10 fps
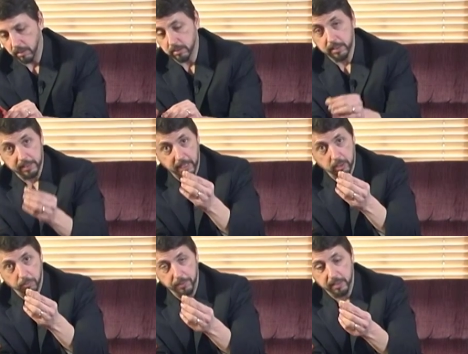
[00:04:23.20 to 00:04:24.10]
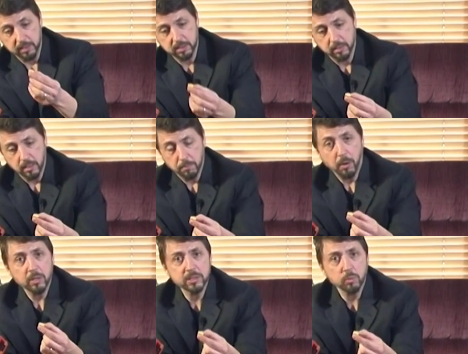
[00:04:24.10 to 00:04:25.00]
a little yellow piece,
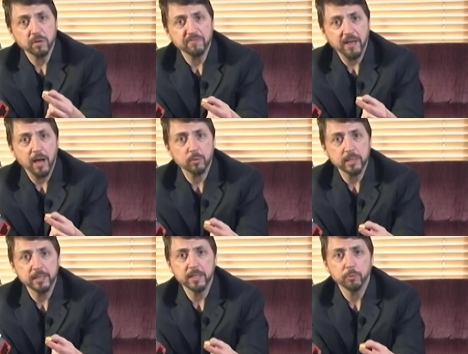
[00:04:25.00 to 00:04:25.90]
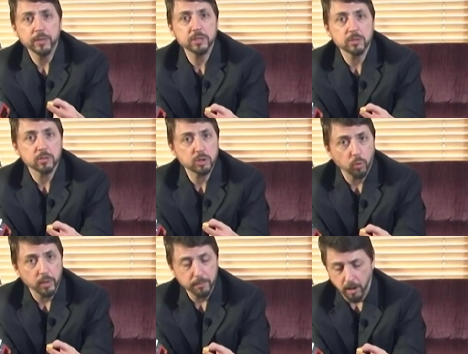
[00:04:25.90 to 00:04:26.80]
parts that were found in the original
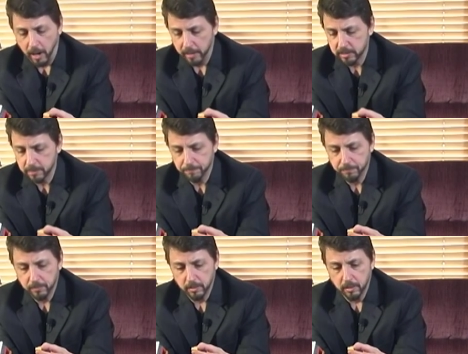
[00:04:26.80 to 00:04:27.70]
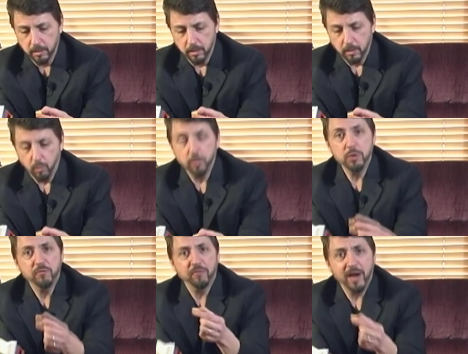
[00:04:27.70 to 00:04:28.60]
toy box. When
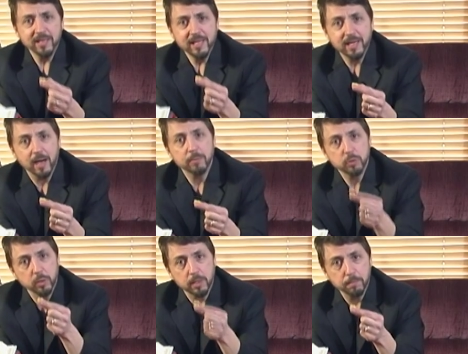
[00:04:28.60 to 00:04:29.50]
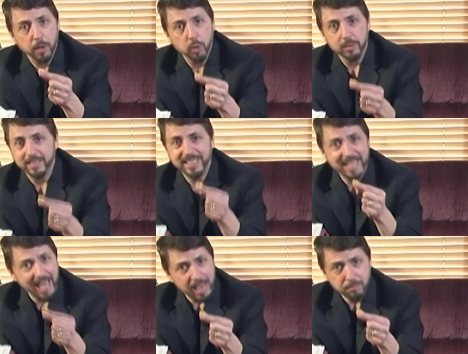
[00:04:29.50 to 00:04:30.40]
you finally come to a component that
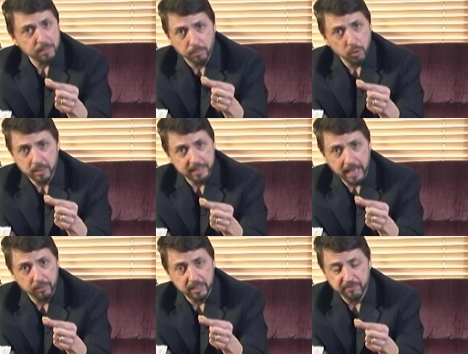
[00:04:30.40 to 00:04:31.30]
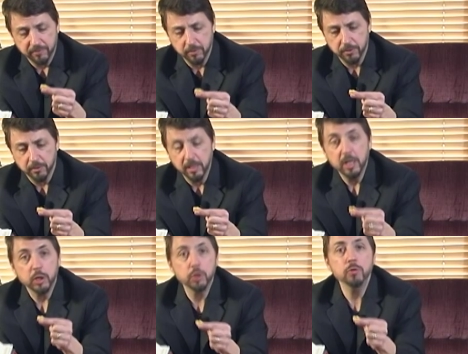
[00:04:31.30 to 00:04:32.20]
can't be broken down any further,
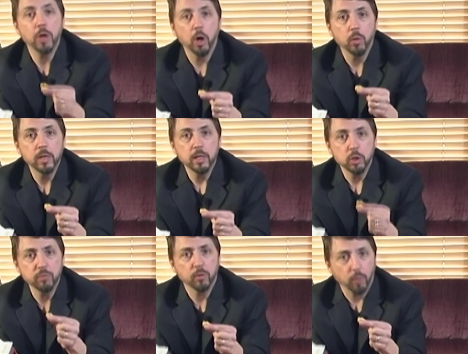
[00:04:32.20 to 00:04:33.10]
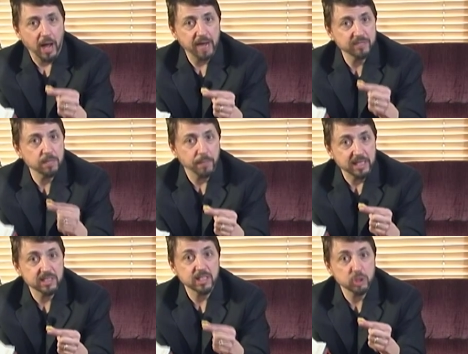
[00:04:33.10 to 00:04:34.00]
you know you've arrived at a
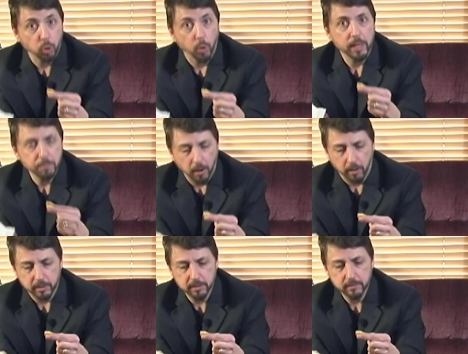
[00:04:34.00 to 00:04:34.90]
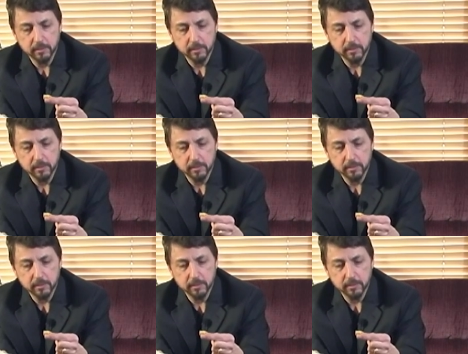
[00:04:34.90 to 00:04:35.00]
basic toy part,